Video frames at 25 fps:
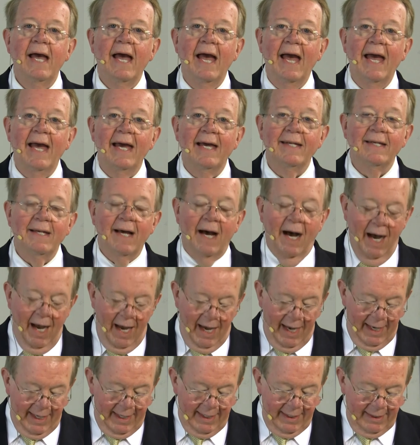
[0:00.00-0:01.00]
and
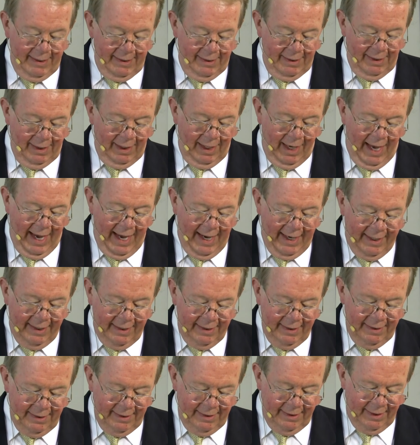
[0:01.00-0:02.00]
I
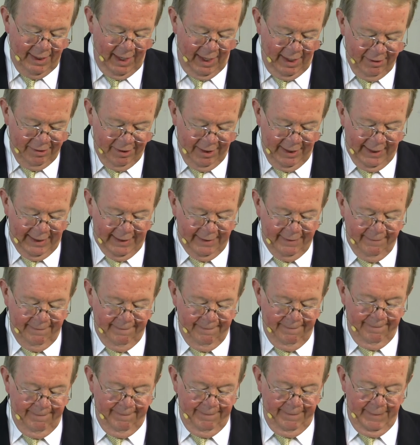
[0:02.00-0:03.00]
lack nothing.
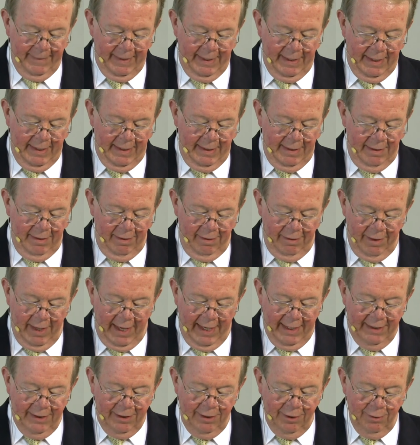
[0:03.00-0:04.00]

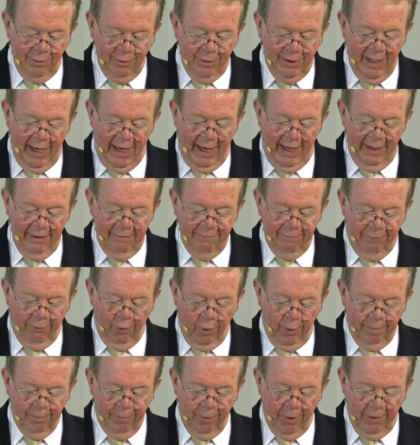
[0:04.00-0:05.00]
Thank you, God,
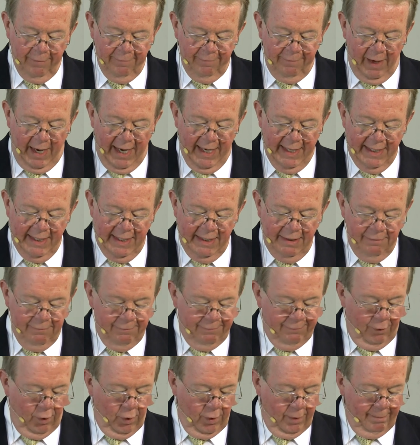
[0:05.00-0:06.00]
for providing
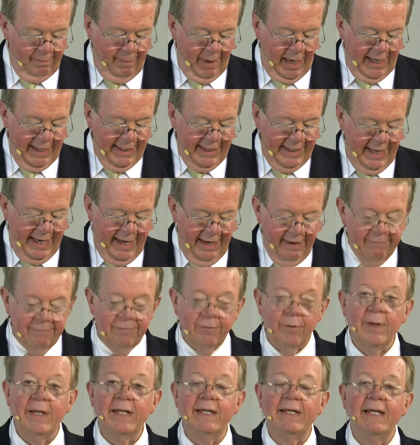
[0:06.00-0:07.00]
for my
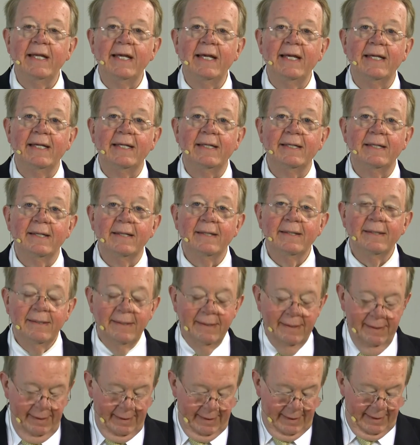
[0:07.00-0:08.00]
every need.
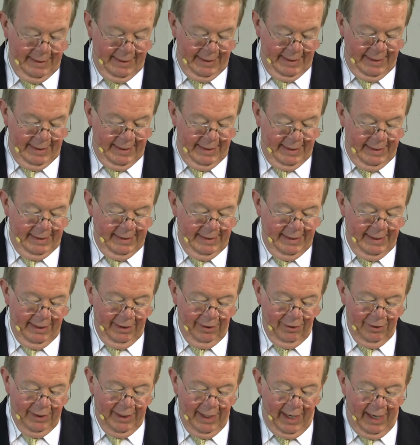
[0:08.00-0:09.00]

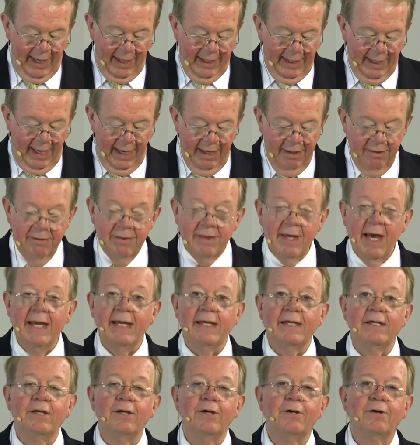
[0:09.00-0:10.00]
Dear God, I
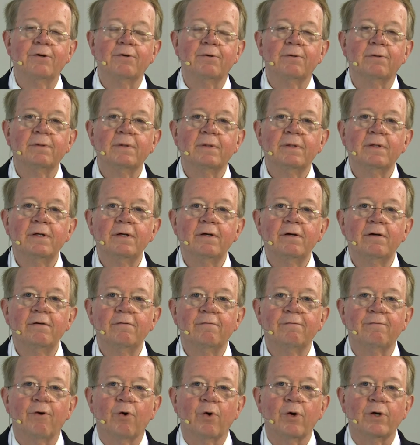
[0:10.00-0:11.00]
thank you
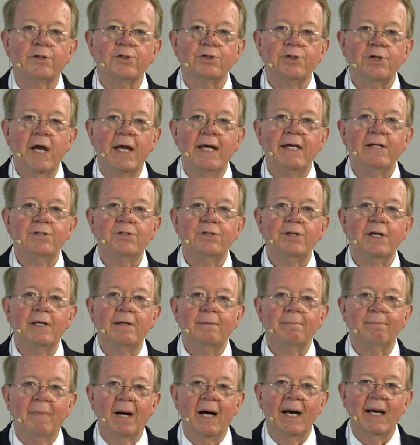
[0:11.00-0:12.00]
for
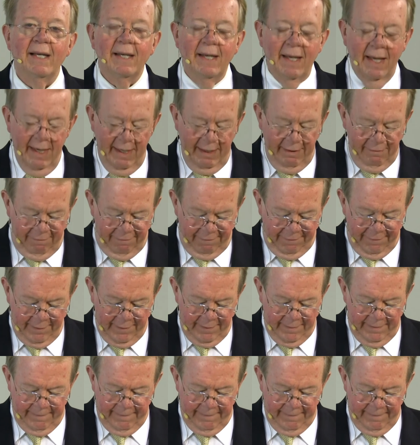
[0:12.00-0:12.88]
changing my life.